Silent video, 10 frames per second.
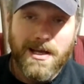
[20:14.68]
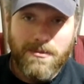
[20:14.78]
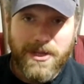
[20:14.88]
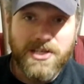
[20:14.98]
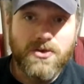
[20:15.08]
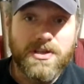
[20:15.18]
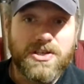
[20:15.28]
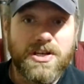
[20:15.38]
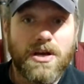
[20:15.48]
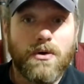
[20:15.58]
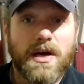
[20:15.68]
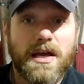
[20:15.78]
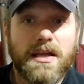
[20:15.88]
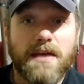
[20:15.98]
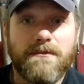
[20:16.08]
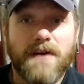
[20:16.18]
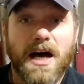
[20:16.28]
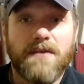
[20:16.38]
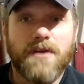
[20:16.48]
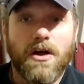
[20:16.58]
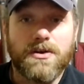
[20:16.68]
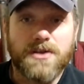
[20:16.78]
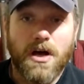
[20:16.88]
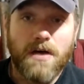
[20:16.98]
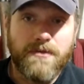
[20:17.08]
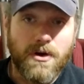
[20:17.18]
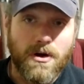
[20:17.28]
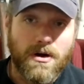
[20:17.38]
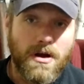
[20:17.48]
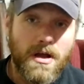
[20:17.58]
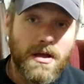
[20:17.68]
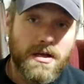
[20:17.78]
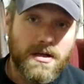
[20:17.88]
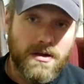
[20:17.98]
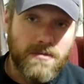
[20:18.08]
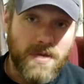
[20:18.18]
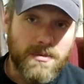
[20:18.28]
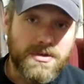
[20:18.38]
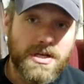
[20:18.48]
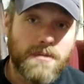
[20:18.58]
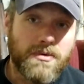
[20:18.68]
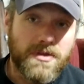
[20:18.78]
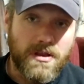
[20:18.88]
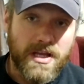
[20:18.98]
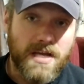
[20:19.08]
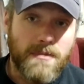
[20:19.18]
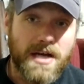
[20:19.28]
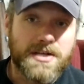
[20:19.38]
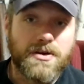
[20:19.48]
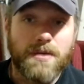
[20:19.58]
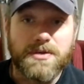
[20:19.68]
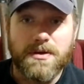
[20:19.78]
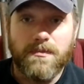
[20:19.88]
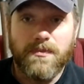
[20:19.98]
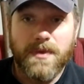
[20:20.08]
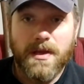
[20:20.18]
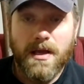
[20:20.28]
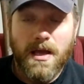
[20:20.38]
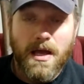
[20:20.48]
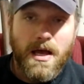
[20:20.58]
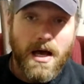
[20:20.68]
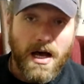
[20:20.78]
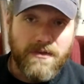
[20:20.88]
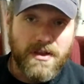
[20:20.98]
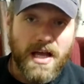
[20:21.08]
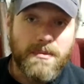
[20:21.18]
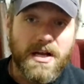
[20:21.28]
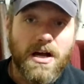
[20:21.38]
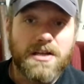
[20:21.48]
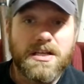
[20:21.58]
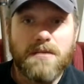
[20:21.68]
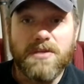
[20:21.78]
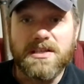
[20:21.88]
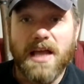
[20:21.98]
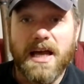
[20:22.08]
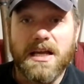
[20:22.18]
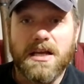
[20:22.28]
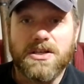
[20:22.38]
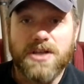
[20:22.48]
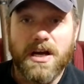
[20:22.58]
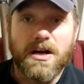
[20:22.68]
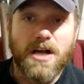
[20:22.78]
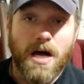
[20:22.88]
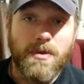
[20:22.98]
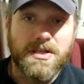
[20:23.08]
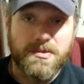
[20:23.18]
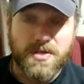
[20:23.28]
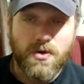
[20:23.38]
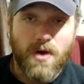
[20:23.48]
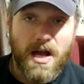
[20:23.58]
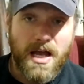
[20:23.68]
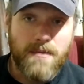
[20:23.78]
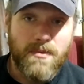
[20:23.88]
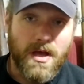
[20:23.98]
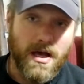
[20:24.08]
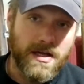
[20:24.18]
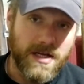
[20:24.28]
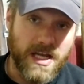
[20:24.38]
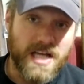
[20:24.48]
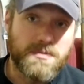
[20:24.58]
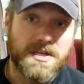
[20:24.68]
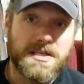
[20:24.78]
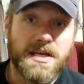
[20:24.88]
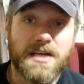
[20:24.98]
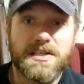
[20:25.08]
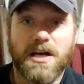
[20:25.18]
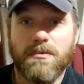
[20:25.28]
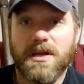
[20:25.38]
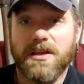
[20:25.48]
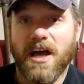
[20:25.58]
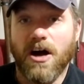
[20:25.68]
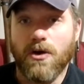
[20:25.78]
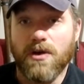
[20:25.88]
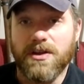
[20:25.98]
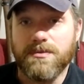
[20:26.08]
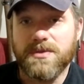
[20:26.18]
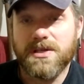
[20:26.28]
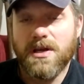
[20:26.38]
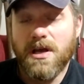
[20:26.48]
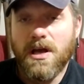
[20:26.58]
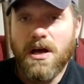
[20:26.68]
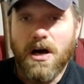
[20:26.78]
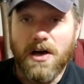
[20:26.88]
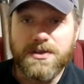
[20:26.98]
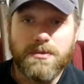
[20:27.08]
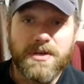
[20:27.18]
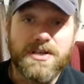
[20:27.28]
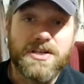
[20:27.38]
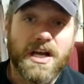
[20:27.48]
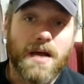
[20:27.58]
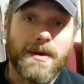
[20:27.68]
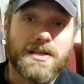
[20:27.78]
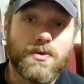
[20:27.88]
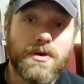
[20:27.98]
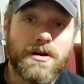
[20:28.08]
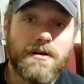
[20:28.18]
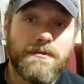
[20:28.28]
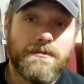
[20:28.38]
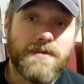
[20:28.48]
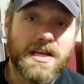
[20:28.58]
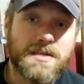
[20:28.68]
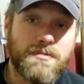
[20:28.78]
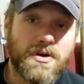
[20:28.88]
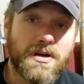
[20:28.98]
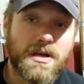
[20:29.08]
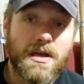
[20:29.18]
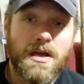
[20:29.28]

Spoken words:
Please join the GOA and get $5 off your membership with the link in my description. If you like my content, please like, share, comment, subscribe. Engagement does help me in the algorithms. Also, please check out my Twitter, Facebook,